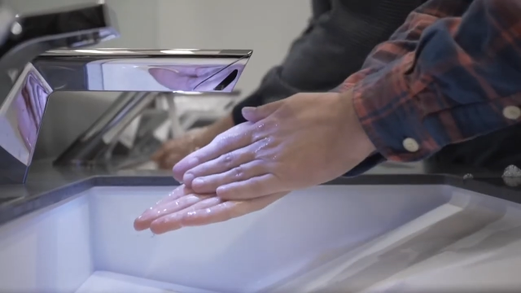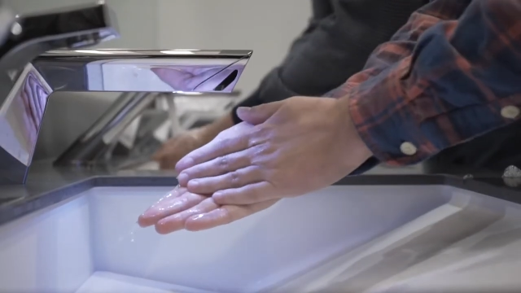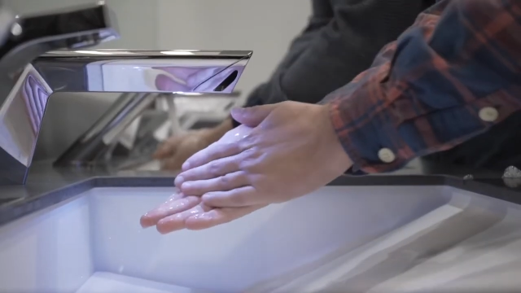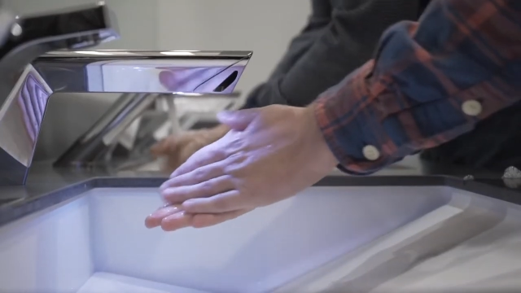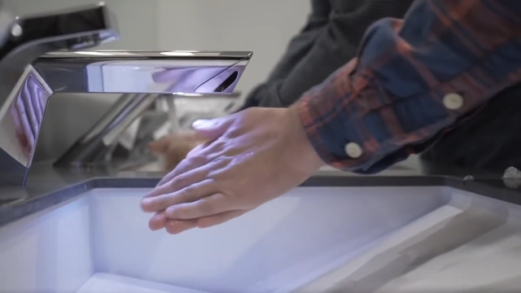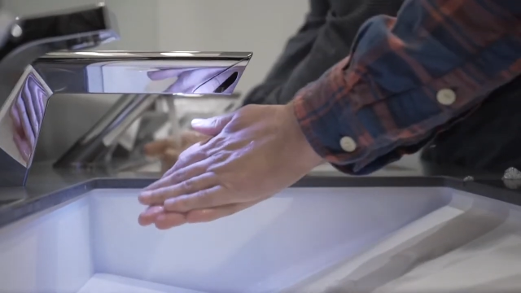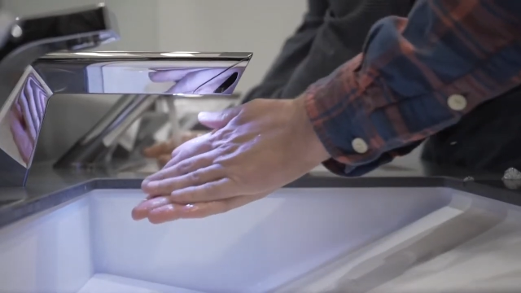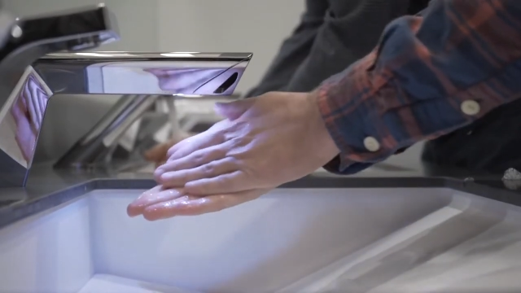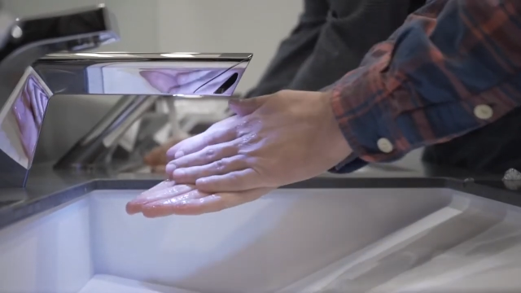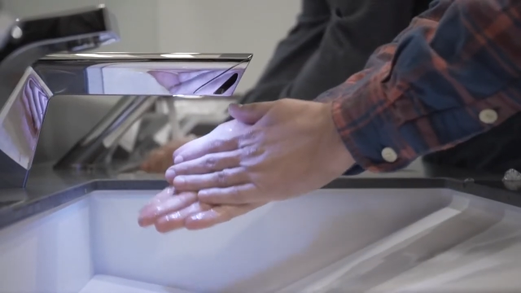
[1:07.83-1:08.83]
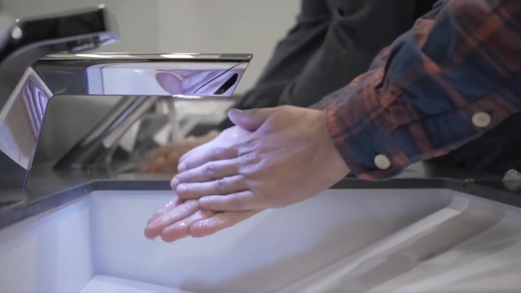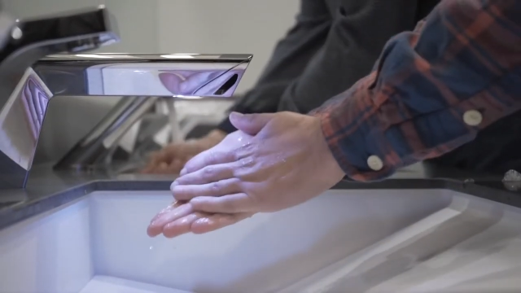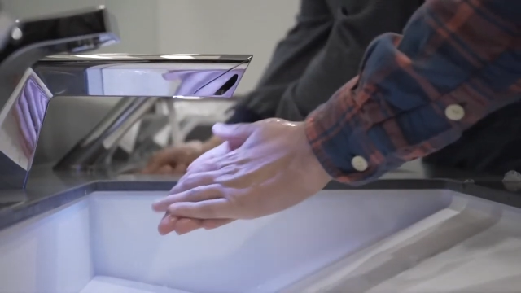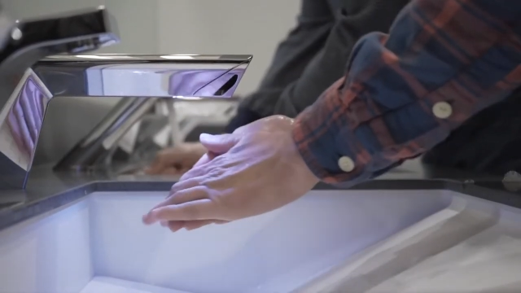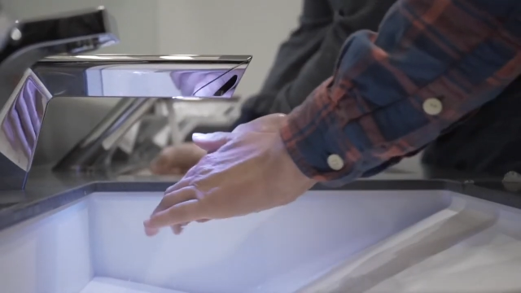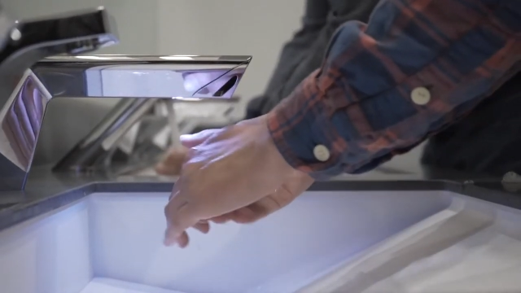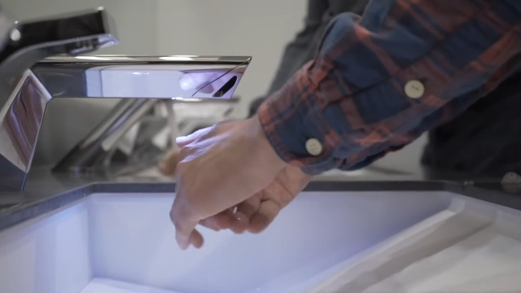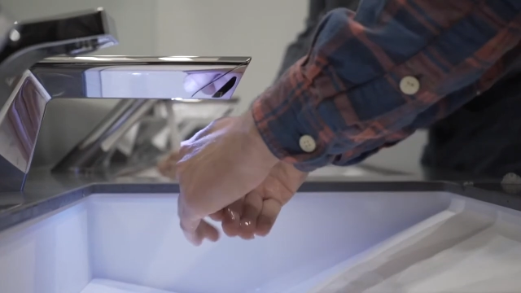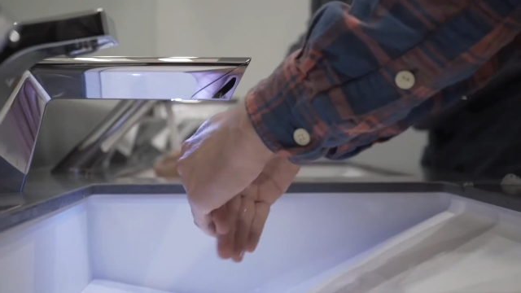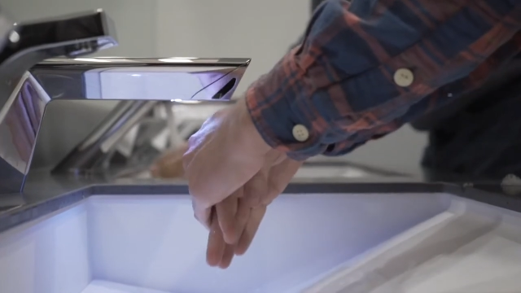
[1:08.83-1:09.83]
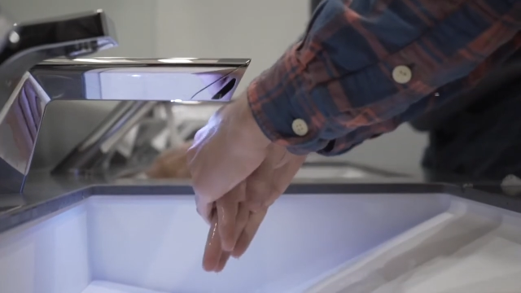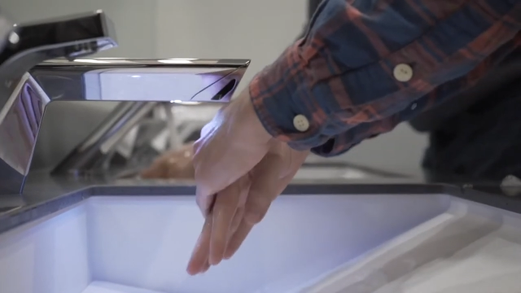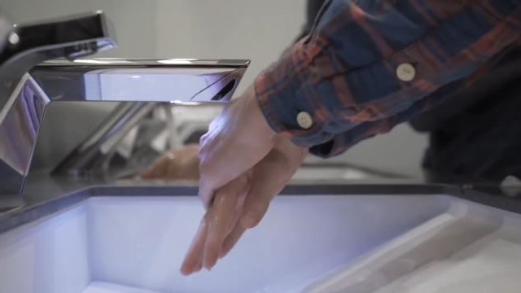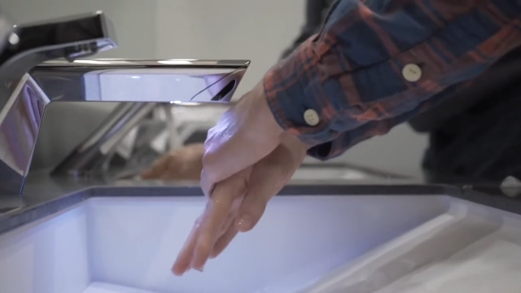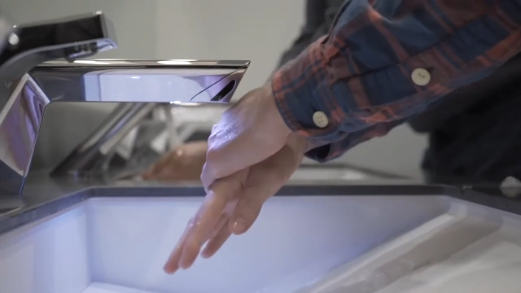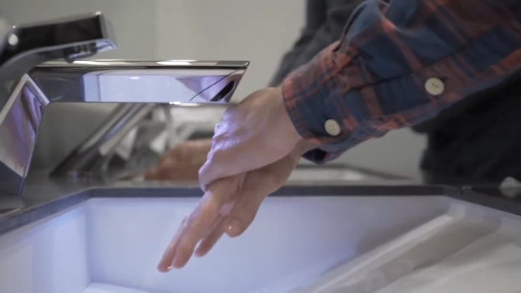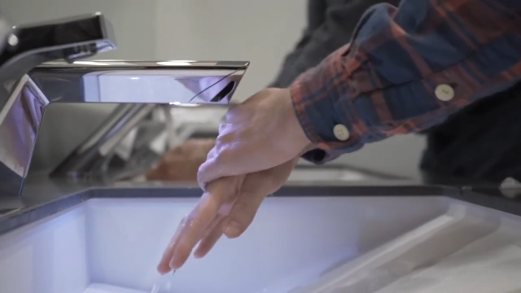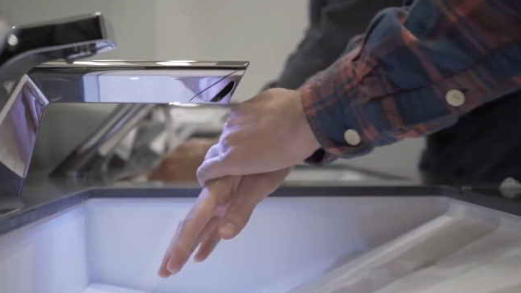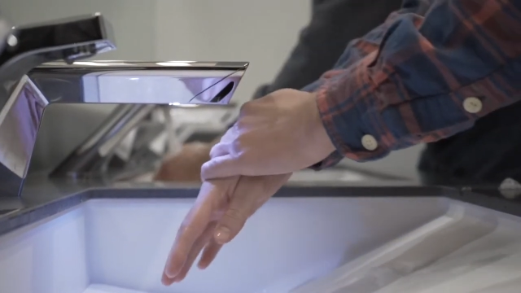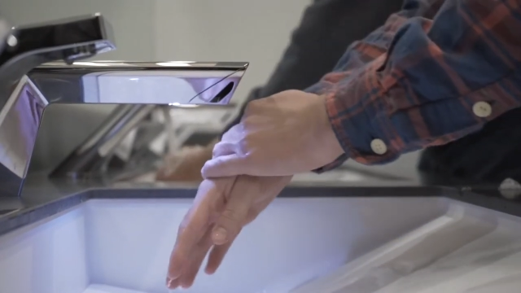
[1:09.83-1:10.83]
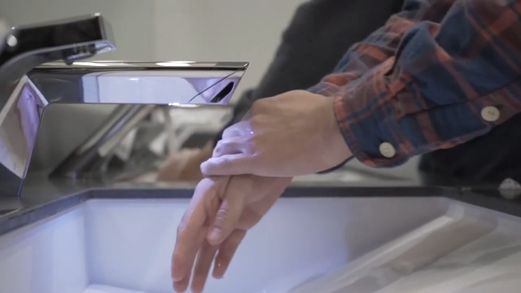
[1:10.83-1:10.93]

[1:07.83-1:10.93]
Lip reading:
(no speaker visible)